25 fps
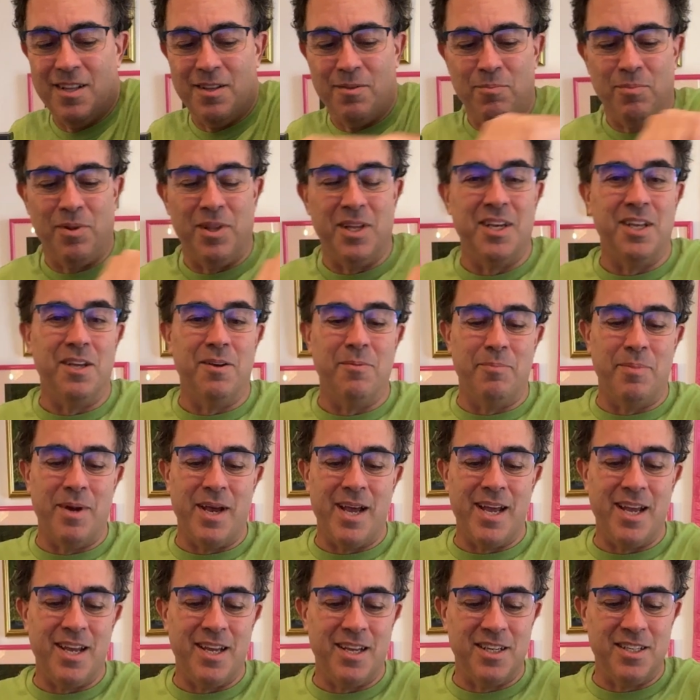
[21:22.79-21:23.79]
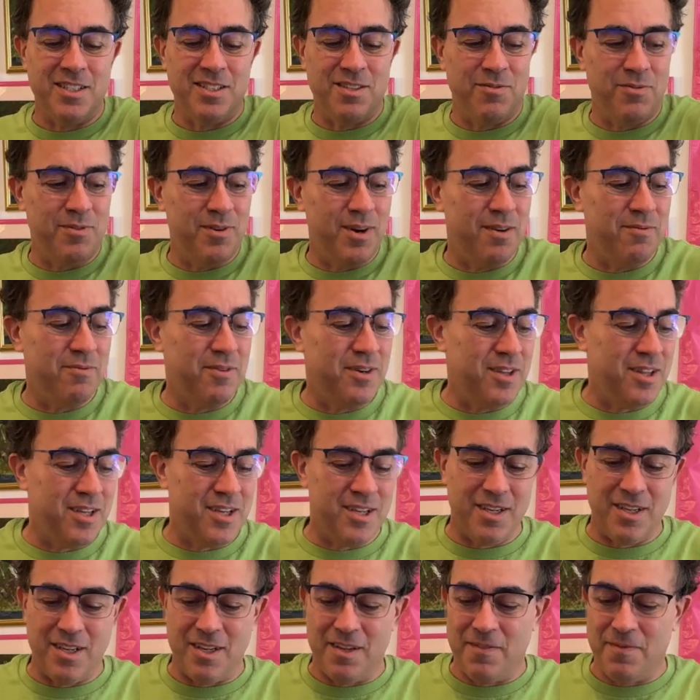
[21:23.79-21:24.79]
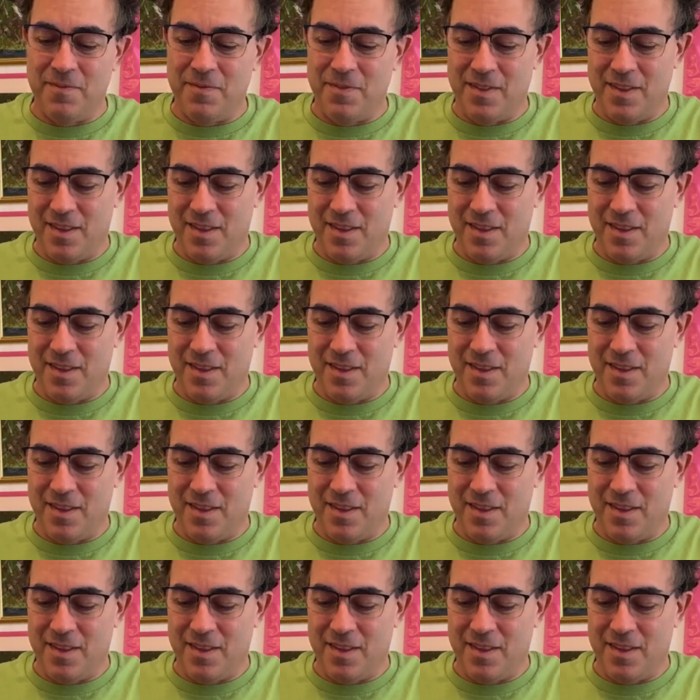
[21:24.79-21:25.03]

Plenty of bags for everything.